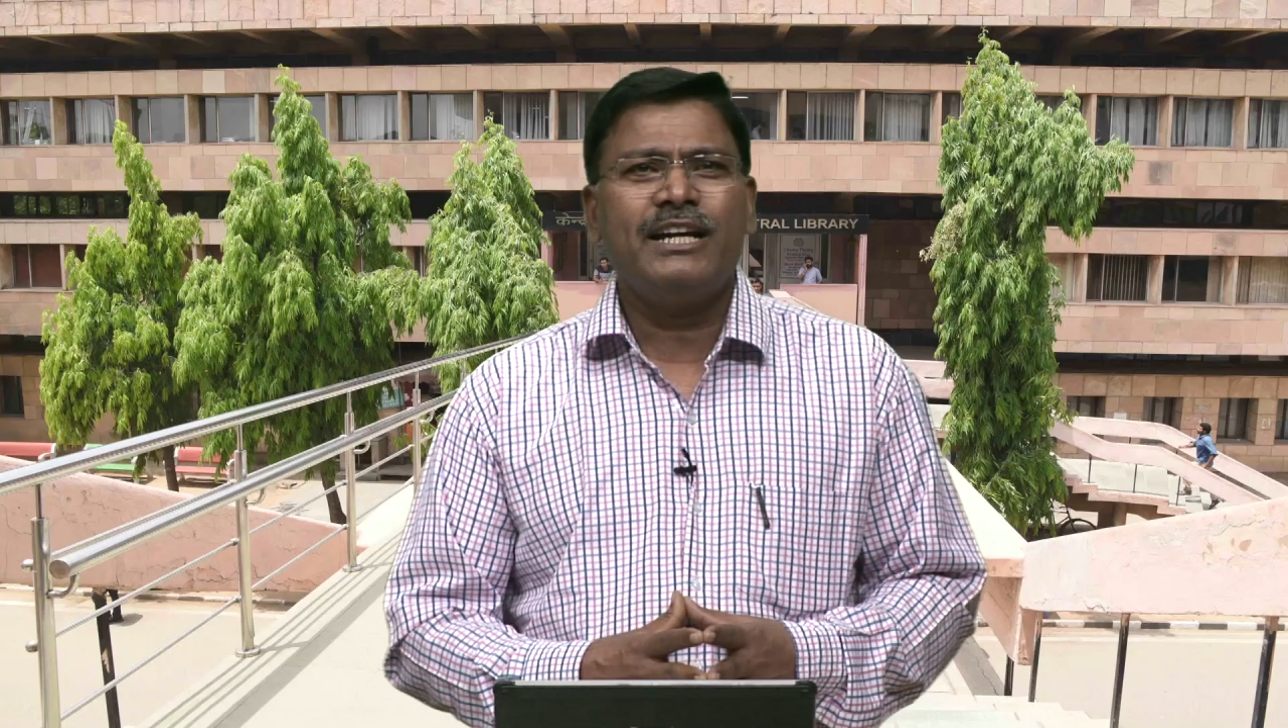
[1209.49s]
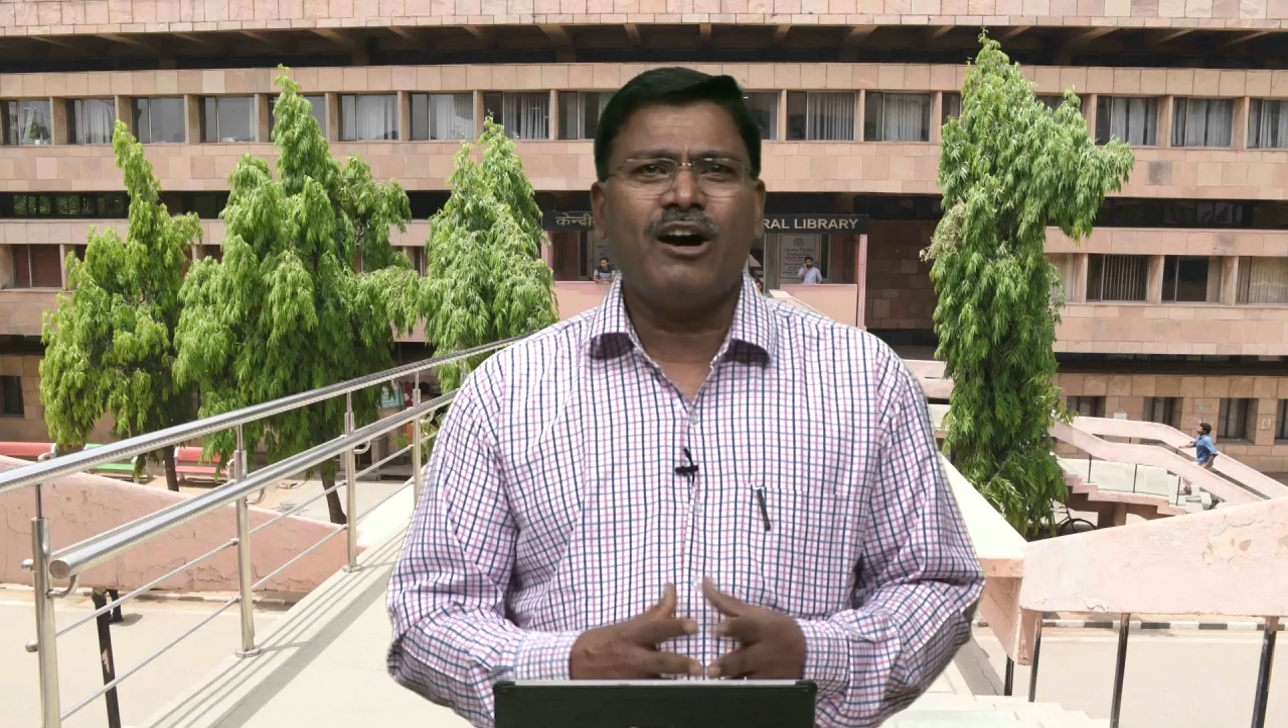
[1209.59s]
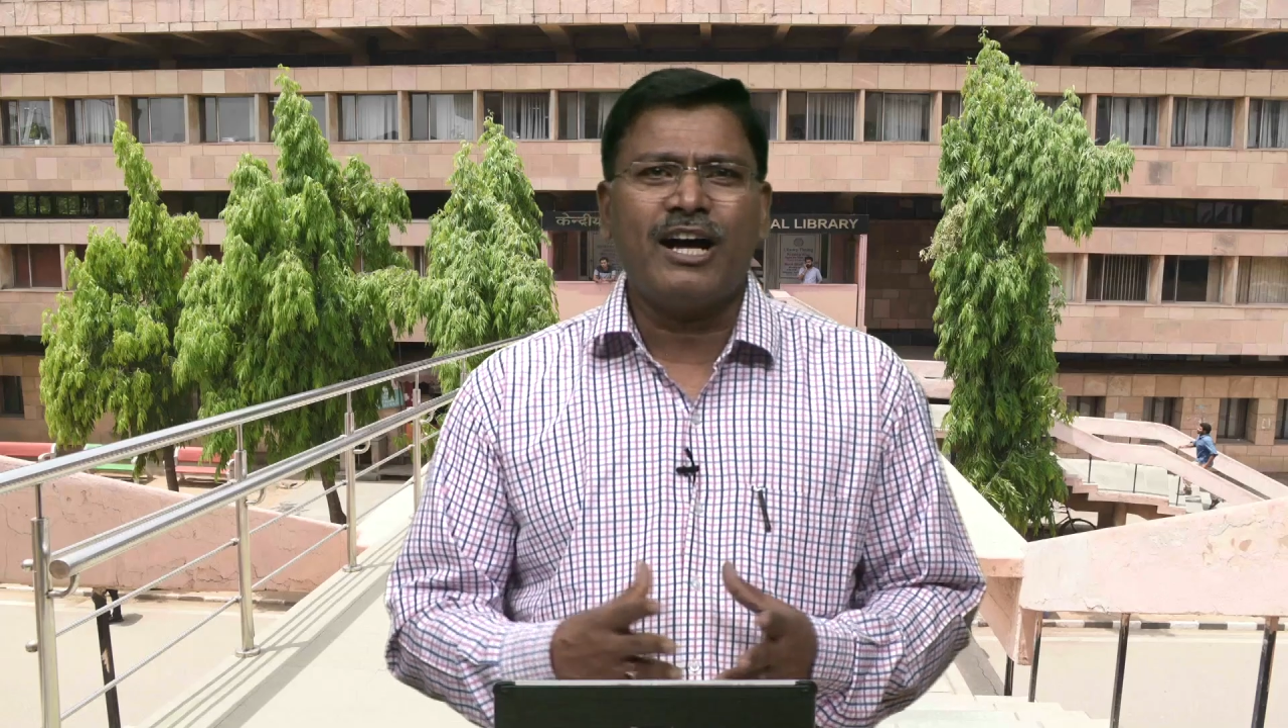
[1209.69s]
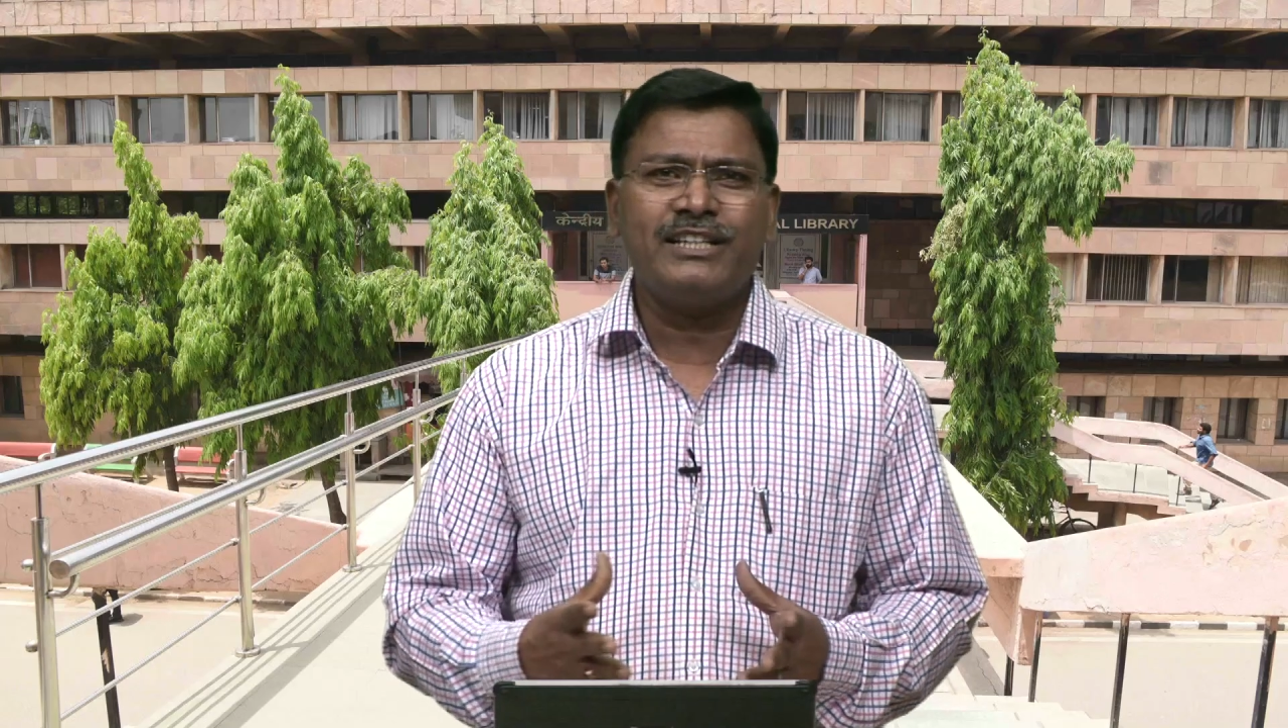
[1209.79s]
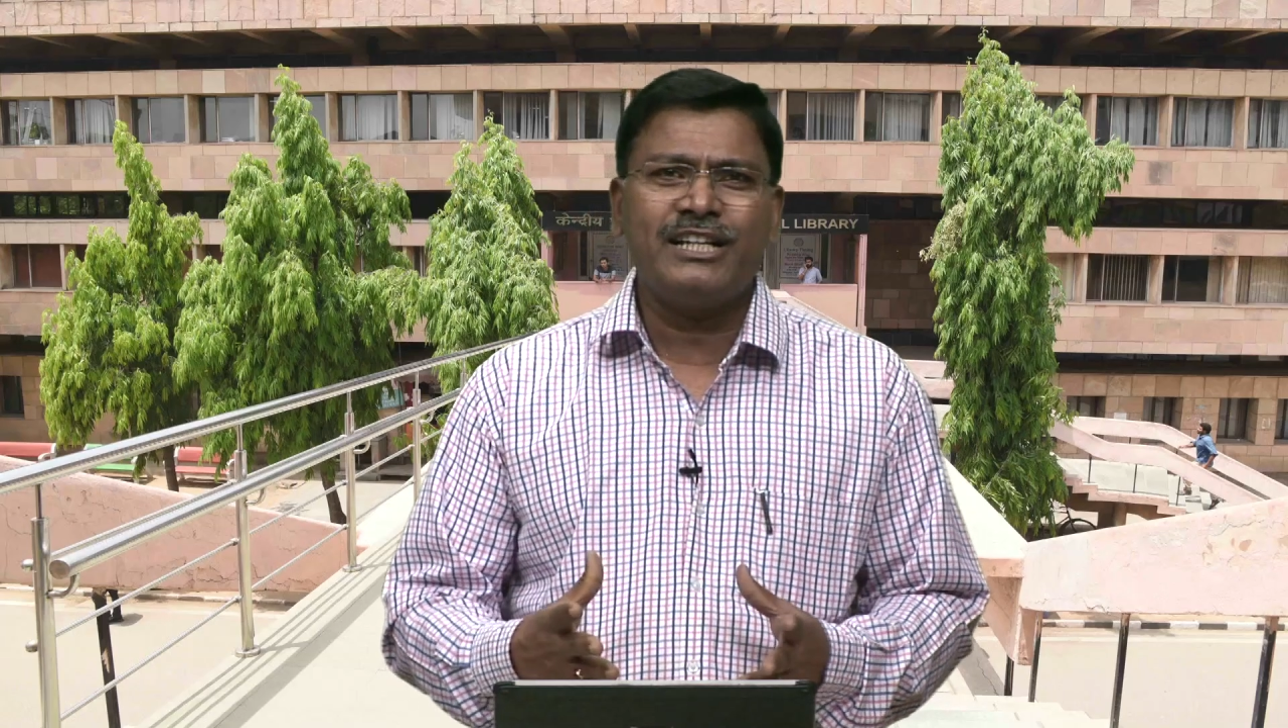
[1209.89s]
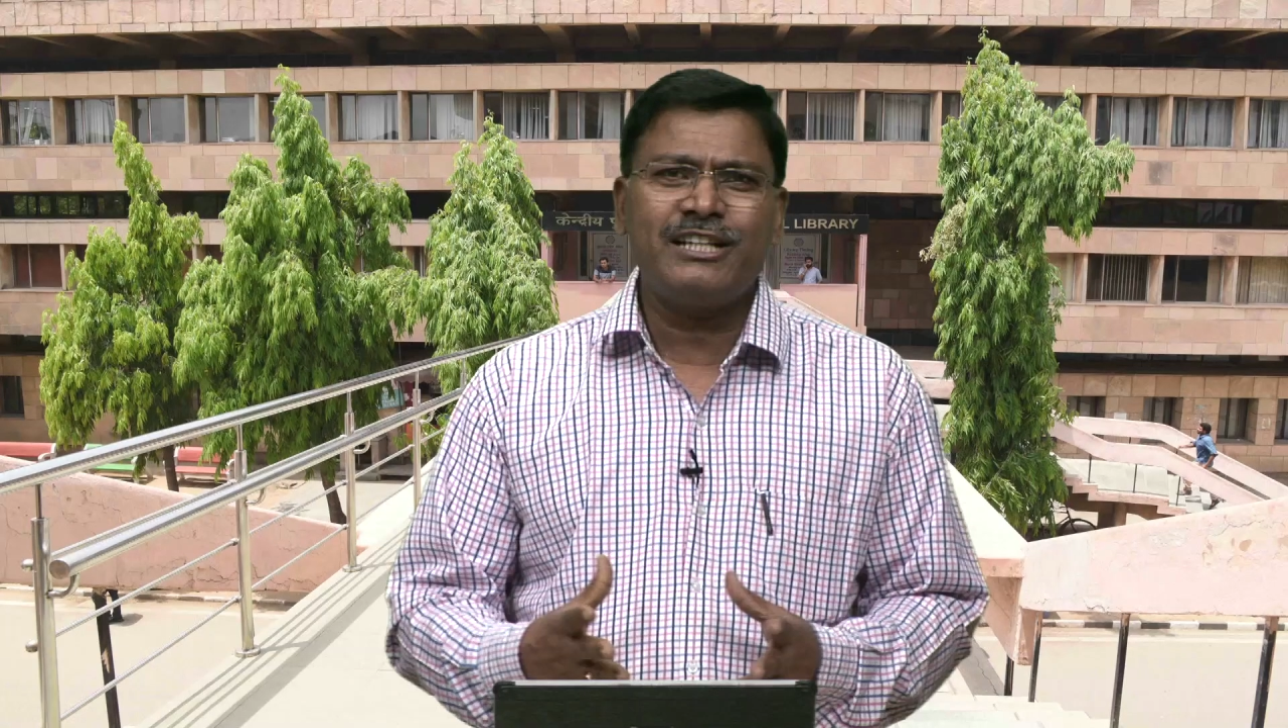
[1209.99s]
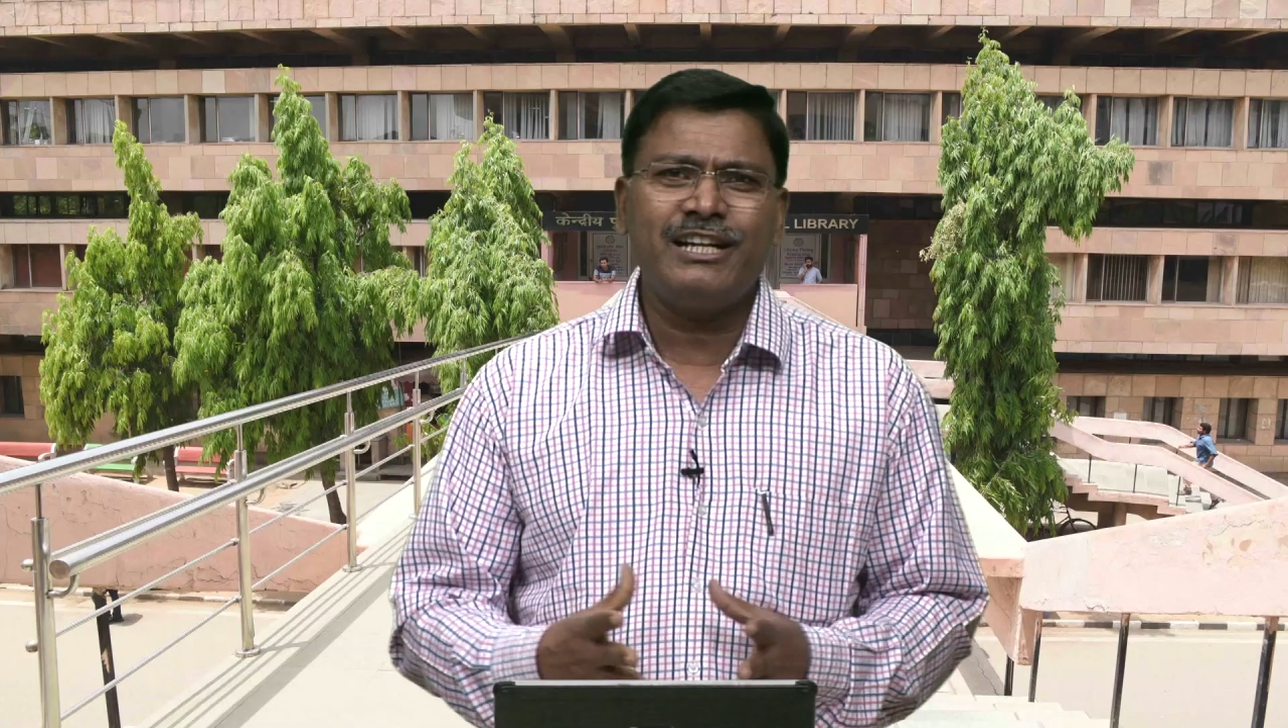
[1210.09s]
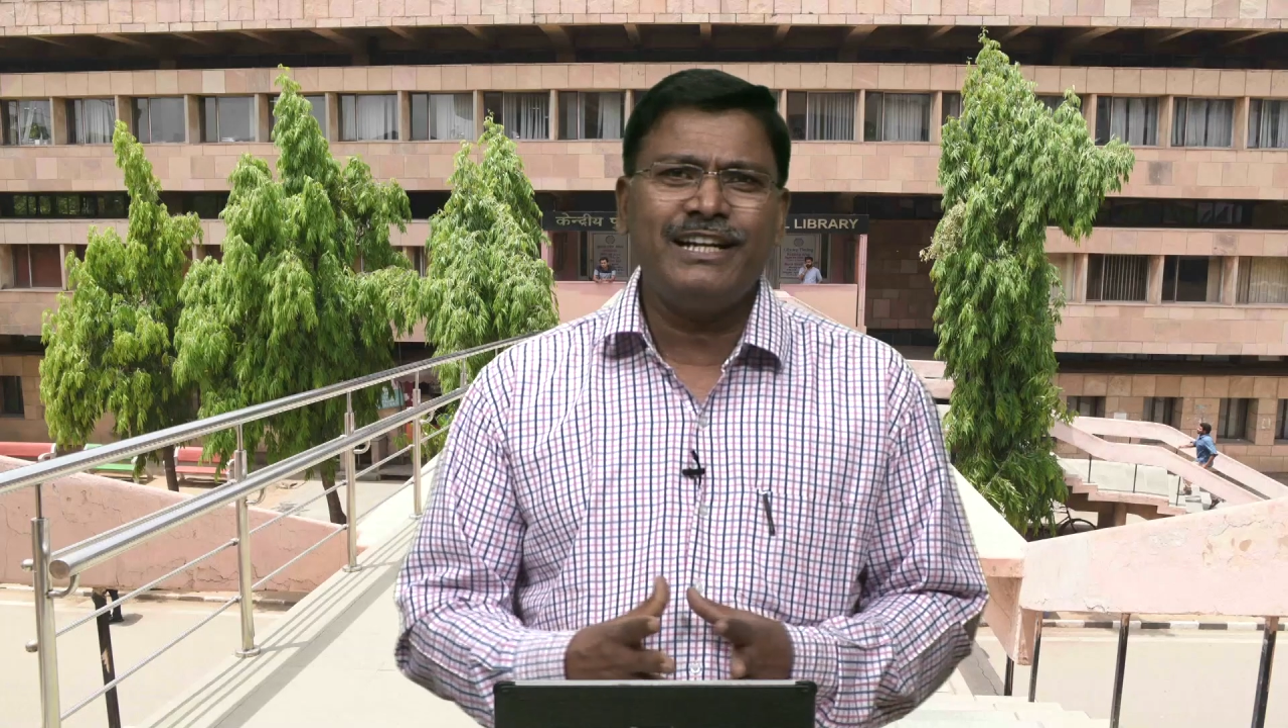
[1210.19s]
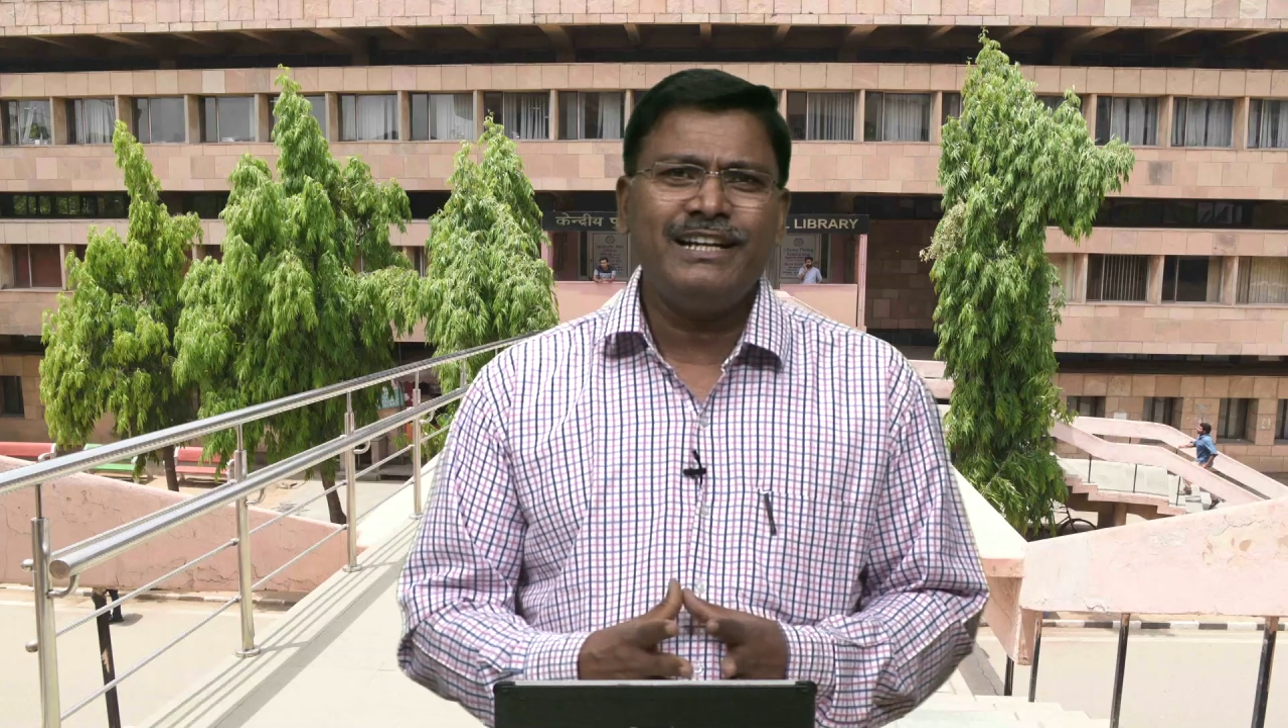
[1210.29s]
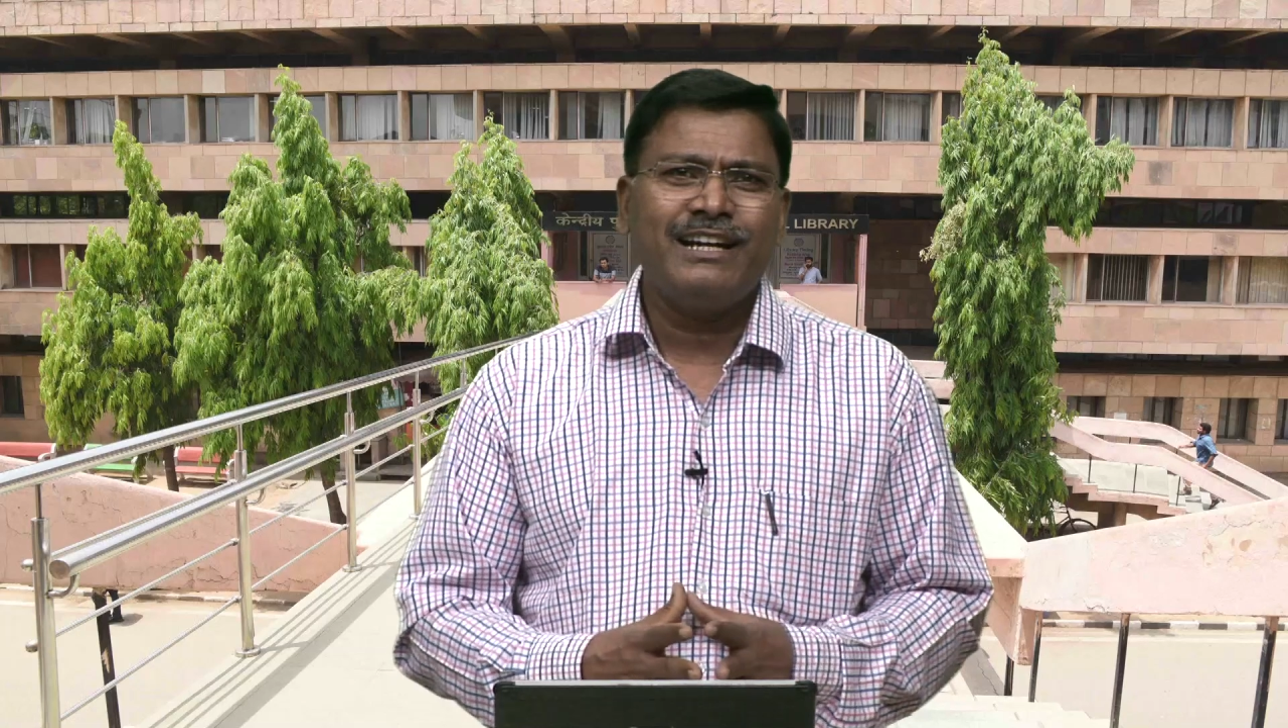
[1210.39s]

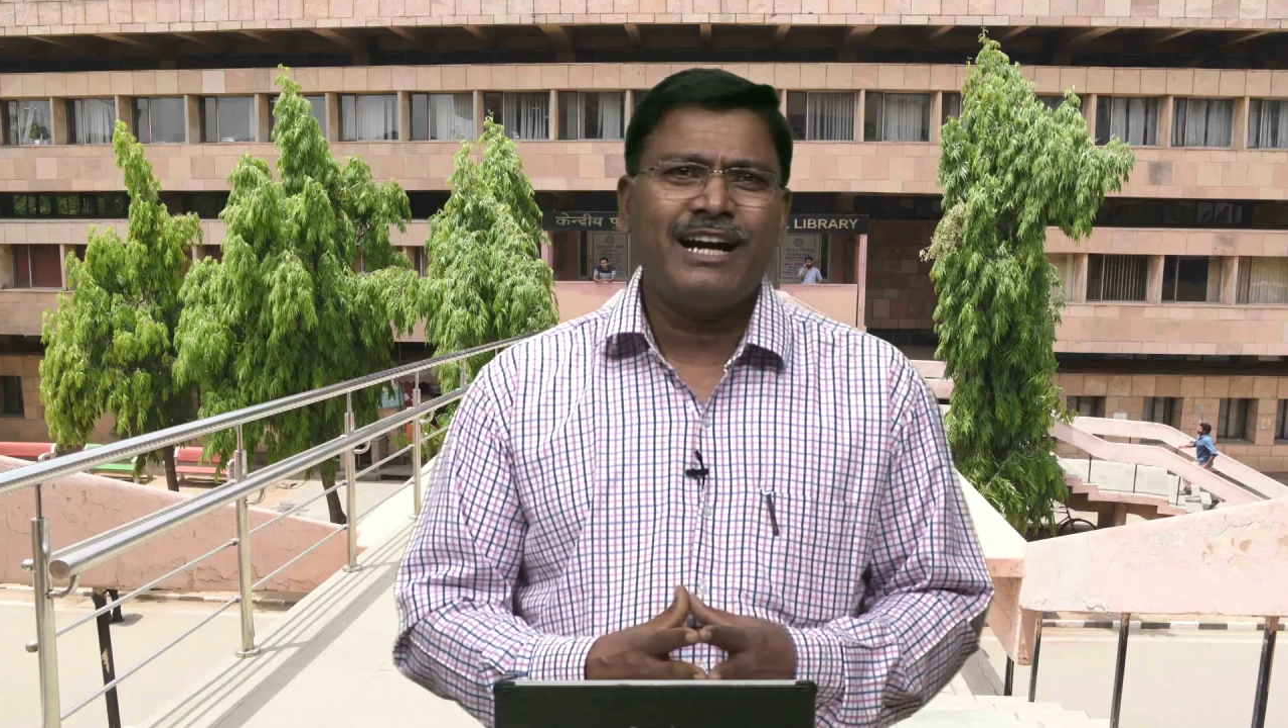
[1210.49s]
horizontally